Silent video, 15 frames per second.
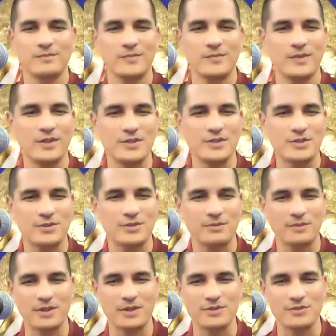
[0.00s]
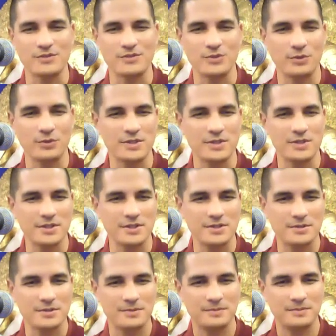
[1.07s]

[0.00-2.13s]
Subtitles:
these kinds of stories exist.